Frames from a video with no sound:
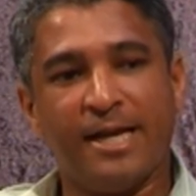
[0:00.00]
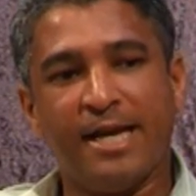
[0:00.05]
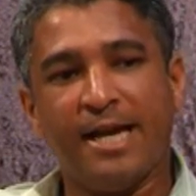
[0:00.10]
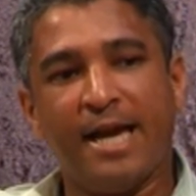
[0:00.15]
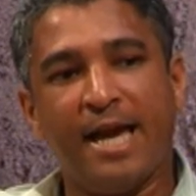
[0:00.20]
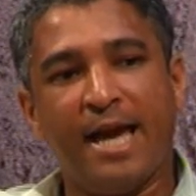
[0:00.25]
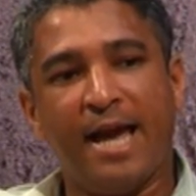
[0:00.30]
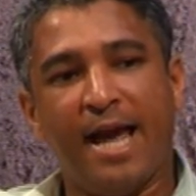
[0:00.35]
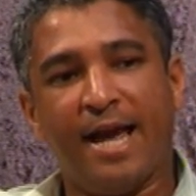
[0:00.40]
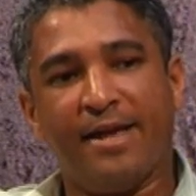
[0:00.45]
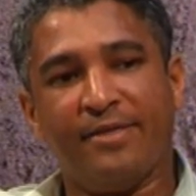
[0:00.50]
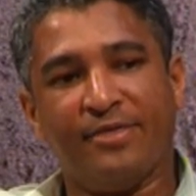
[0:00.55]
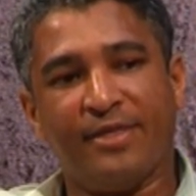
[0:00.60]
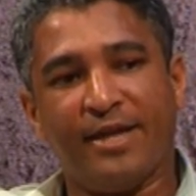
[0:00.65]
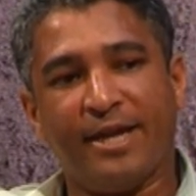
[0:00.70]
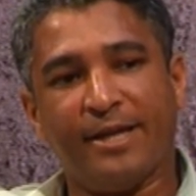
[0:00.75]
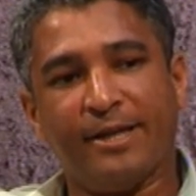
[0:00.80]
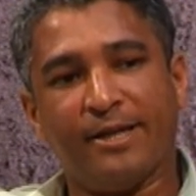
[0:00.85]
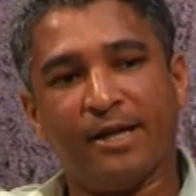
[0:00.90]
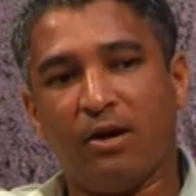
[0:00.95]
And
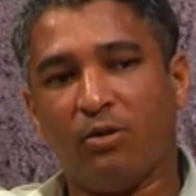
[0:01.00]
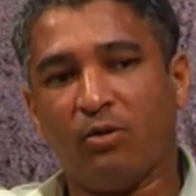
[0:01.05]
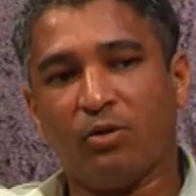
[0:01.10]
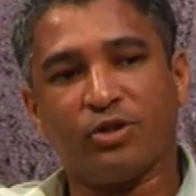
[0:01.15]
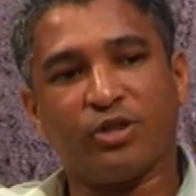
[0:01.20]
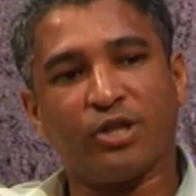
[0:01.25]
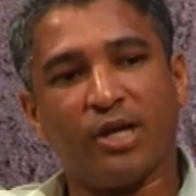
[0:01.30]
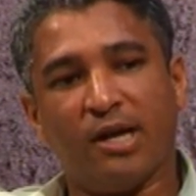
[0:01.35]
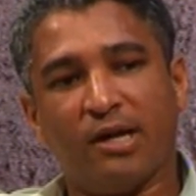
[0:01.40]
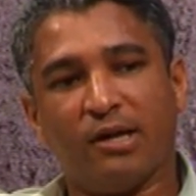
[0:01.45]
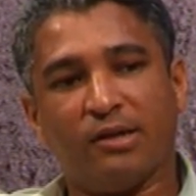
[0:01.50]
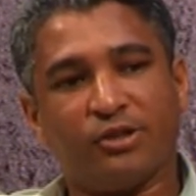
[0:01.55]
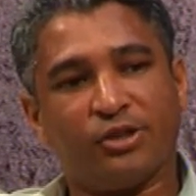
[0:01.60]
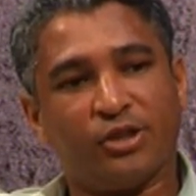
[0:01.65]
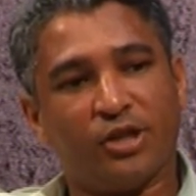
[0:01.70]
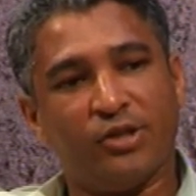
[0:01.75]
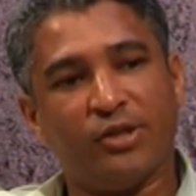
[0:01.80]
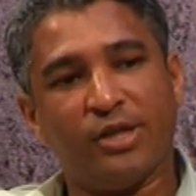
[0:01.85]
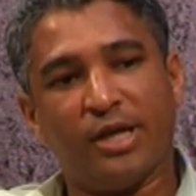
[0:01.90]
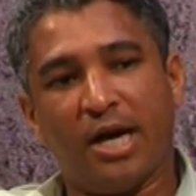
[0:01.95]
then I'll also
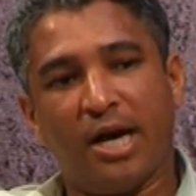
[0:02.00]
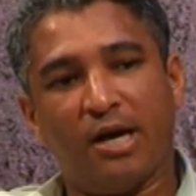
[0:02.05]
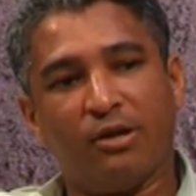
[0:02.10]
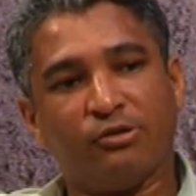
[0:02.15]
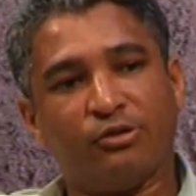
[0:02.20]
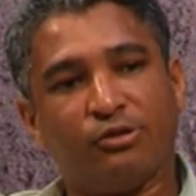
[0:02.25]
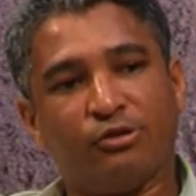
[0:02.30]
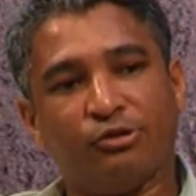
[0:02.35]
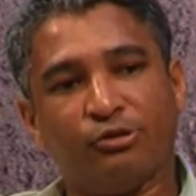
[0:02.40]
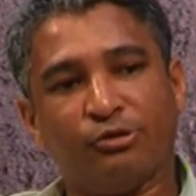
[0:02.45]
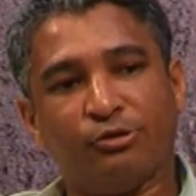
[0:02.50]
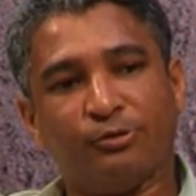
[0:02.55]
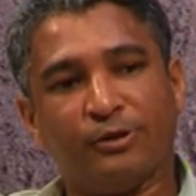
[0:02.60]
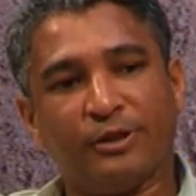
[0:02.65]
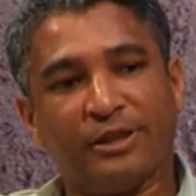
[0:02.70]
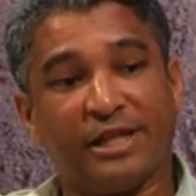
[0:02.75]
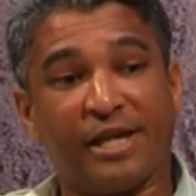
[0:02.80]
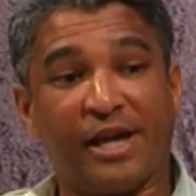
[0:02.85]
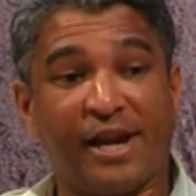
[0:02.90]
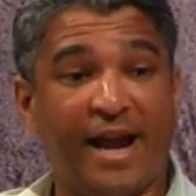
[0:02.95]
show you how to
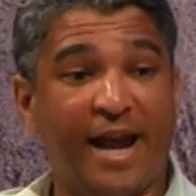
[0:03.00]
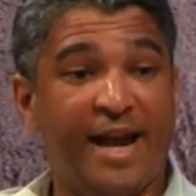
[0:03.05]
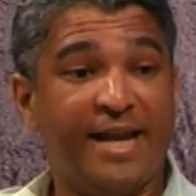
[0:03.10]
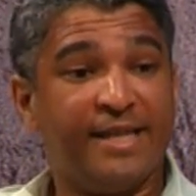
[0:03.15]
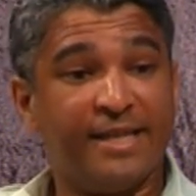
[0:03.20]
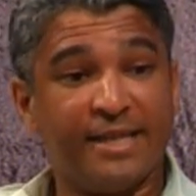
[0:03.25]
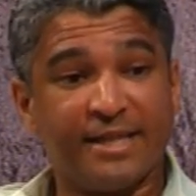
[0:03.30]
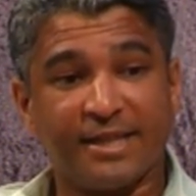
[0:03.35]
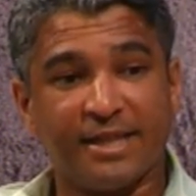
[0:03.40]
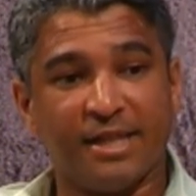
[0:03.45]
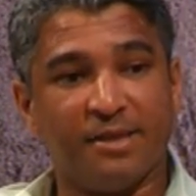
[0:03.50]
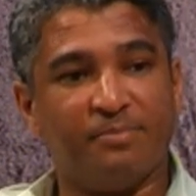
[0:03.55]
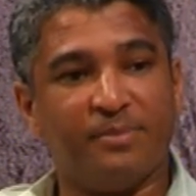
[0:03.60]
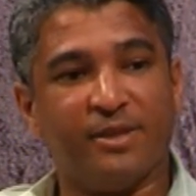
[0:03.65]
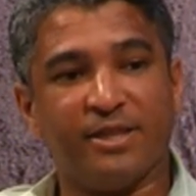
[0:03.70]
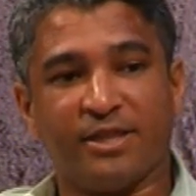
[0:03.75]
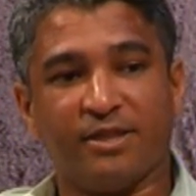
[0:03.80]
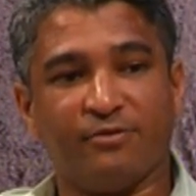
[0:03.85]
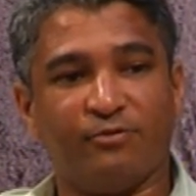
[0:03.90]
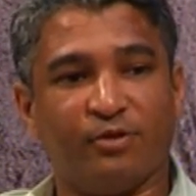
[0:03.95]
create a
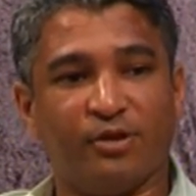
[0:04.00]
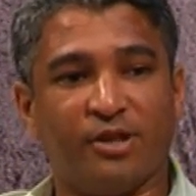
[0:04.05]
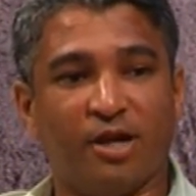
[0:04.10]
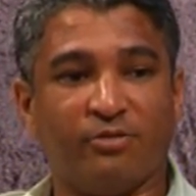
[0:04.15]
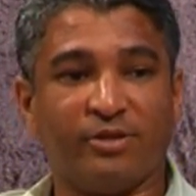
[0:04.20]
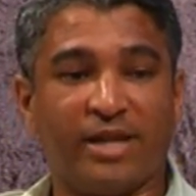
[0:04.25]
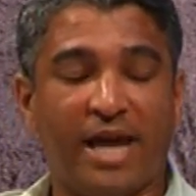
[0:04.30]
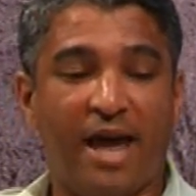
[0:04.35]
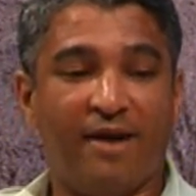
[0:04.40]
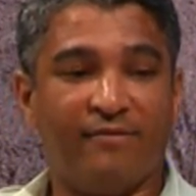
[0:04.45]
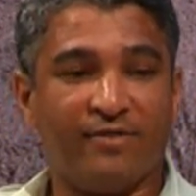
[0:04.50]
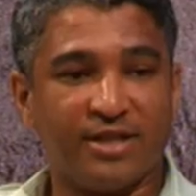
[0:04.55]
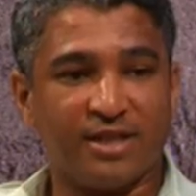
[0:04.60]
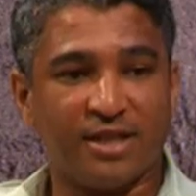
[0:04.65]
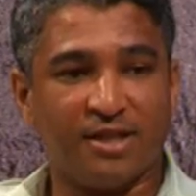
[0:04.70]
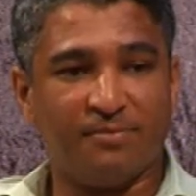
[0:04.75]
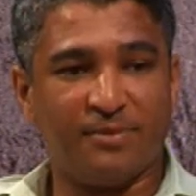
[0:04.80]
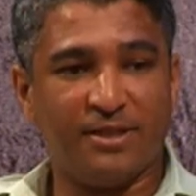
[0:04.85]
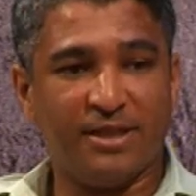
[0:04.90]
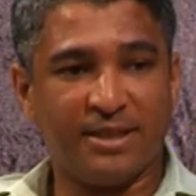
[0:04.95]
surplus if you don't have a
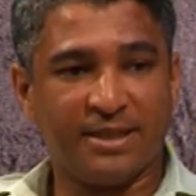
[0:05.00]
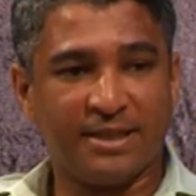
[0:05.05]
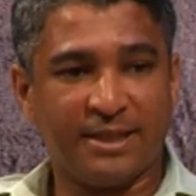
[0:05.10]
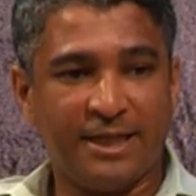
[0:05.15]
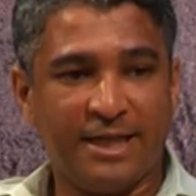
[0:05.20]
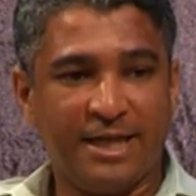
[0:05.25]
surplus.